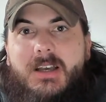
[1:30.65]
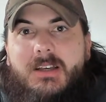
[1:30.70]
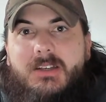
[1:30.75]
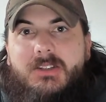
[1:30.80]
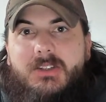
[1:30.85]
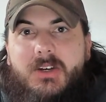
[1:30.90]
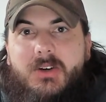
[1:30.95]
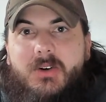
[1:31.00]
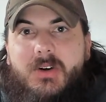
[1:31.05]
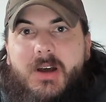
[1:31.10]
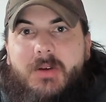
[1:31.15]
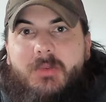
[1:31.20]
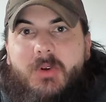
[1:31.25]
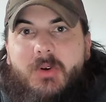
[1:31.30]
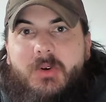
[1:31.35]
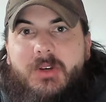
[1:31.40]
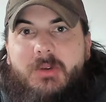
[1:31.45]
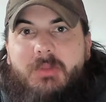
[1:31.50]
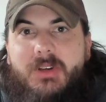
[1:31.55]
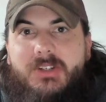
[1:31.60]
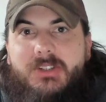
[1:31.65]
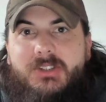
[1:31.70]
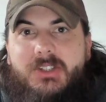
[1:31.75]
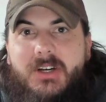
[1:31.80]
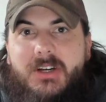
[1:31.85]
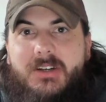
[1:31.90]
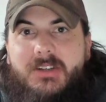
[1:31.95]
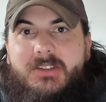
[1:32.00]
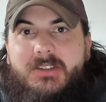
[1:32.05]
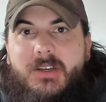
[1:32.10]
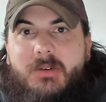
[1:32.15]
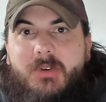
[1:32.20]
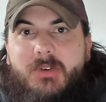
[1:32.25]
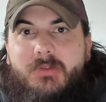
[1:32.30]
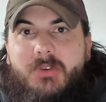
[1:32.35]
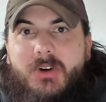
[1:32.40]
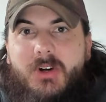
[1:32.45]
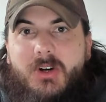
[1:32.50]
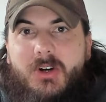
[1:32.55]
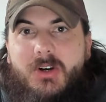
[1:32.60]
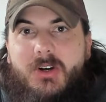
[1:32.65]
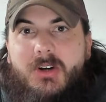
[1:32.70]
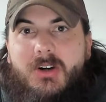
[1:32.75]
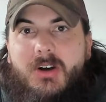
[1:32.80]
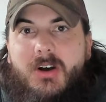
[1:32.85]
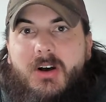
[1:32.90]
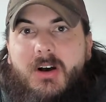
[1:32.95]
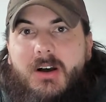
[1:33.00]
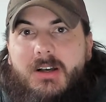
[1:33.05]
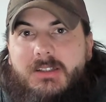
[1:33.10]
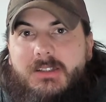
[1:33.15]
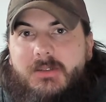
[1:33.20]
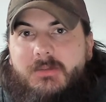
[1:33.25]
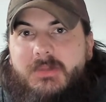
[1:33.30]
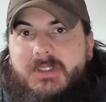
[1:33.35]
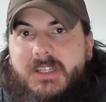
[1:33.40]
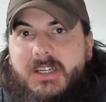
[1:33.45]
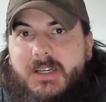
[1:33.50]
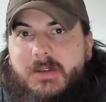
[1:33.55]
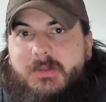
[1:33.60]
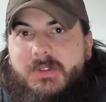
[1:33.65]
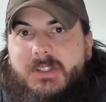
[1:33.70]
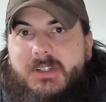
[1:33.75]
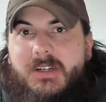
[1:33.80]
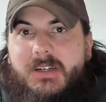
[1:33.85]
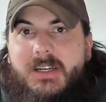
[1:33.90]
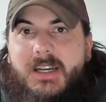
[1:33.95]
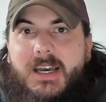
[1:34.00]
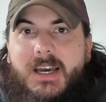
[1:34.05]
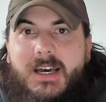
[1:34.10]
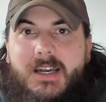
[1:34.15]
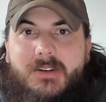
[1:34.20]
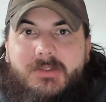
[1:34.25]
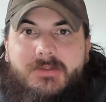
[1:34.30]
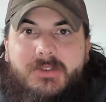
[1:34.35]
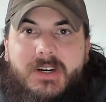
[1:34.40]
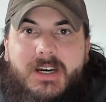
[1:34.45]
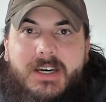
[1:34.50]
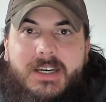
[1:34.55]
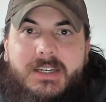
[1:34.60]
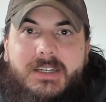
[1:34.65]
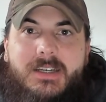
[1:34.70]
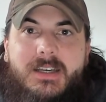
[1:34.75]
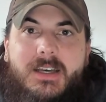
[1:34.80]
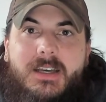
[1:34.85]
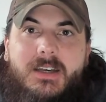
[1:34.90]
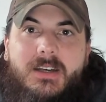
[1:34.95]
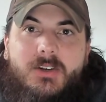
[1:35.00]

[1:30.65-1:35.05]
so I'm going to be sharing some of her awesome tips on how to find